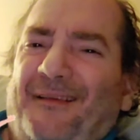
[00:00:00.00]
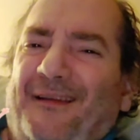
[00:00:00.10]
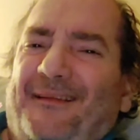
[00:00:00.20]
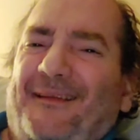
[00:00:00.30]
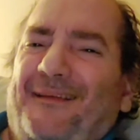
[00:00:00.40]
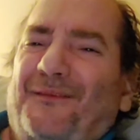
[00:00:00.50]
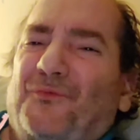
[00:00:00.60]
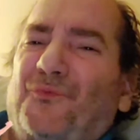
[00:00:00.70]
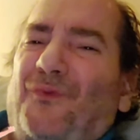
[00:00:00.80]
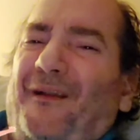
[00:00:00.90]
that these
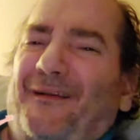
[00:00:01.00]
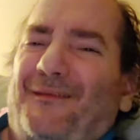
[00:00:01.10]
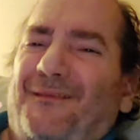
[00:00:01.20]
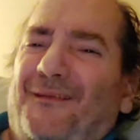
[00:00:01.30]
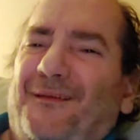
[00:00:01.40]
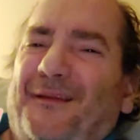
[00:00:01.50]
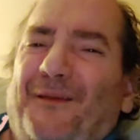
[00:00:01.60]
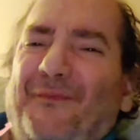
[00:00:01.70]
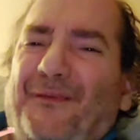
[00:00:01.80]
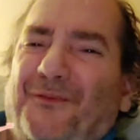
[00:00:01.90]
rights are
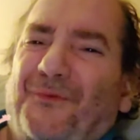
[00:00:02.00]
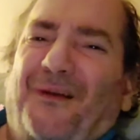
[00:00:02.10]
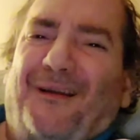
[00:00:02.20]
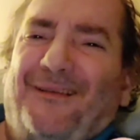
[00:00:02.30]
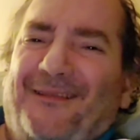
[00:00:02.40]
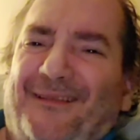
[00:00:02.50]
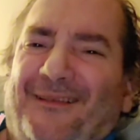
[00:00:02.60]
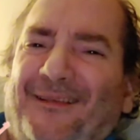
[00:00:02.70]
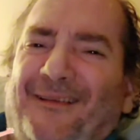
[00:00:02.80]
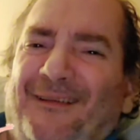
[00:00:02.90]
given to
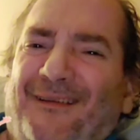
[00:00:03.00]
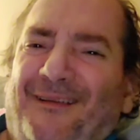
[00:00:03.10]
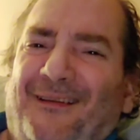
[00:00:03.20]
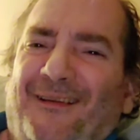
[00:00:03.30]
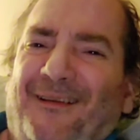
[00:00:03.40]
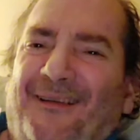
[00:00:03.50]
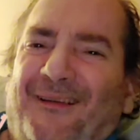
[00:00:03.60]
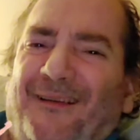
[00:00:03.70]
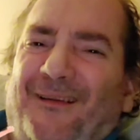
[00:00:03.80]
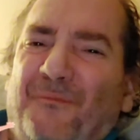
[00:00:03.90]
us
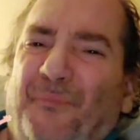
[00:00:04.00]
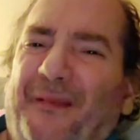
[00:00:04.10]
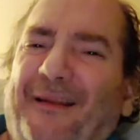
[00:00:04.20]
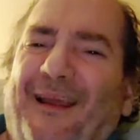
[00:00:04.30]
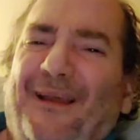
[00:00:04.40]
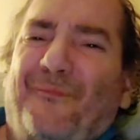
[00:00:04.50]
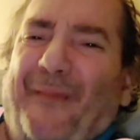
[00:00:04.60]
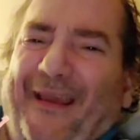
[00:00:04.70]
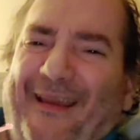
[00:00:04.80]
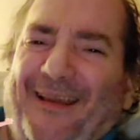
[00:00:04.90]
by not
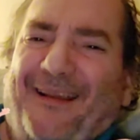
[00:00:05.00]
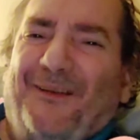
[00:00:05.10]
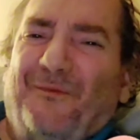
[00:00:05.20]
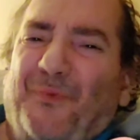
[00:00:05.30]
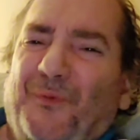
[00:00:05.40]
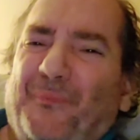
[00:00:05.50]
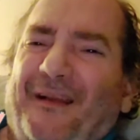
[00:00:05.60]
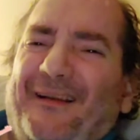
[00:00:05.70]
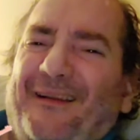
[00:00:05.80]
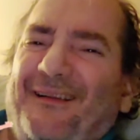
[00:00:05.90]
man, but
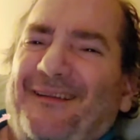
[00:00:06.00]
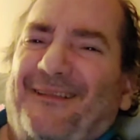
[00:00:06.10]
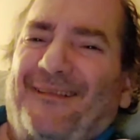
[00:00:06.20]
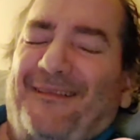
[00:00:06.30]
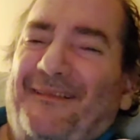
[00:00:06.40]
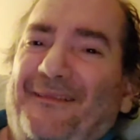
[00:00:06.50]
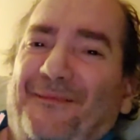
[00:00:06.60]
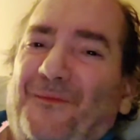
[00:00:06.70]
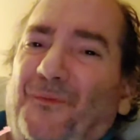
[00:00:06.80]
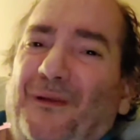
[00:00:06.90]
by,
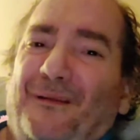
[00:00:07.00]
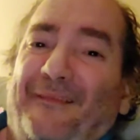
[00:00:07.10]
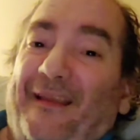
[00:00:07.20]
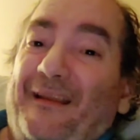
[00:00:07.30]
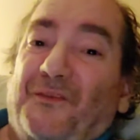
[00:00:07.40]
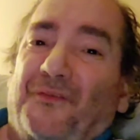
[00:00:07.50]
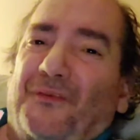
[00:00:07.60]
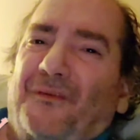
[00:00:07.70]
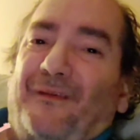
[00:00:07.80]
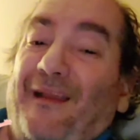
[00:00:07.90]
well,
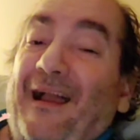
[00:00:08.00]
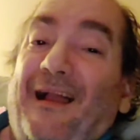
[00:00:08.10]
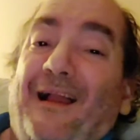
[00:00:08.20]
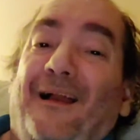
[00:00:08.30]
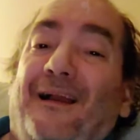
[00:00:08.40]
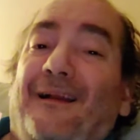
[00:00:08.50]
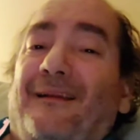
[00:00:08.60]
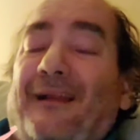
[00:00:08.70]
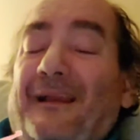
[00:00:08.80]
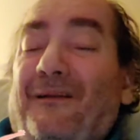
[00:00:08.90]
nature,
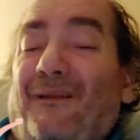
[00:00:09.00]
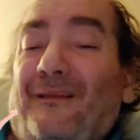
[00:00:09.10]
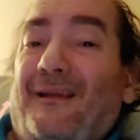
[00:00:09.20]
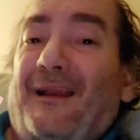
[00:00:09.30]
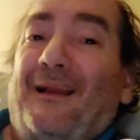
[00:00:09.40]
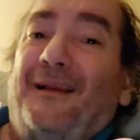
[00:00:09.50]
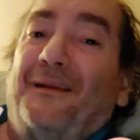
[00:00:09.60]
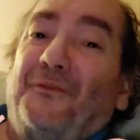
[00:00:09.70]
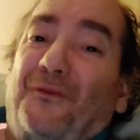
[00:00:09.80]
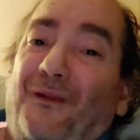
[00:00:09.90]
God? I call it
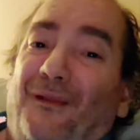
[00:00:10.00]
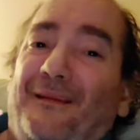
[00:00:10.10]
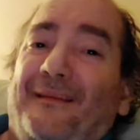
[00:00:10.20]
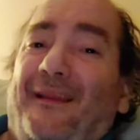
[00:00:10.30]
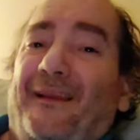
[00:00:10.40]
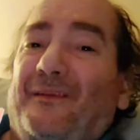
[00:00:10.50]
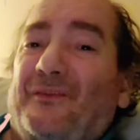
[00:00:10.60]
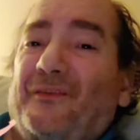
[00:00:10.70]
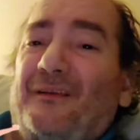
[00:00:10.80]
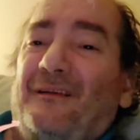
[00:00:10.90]
God, you call it
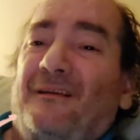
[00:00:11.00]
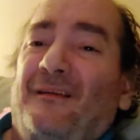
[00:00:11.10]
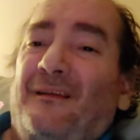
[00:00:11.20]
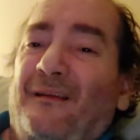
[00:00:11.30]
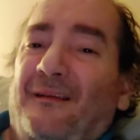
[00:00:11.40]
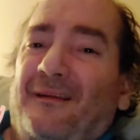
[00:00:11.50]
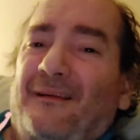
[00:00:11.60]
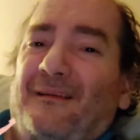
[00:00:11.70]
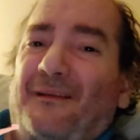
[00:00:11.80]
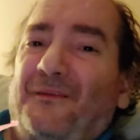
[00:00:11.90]
nature.
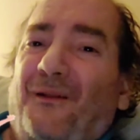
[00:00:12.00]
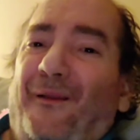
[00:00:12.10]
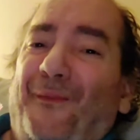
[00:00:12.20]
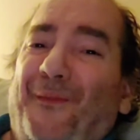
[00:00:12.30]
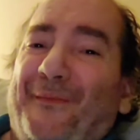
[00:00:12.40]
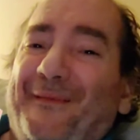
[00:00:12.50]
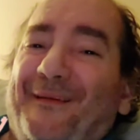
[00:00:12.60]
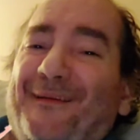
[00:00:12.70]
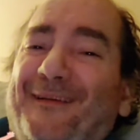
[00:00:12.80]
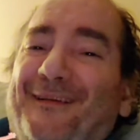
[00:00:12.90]
Let's call the whole
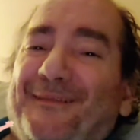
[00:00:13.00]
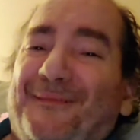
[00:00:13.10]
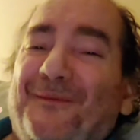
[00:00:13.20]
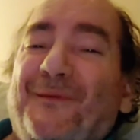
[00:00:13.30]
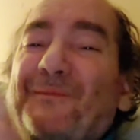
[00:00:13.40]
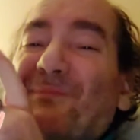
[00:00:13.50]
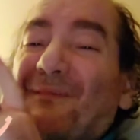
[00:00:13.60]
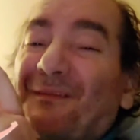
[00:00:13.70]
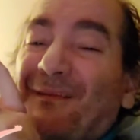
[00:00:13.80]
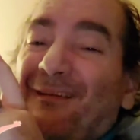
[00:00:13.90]
thing off. Remember,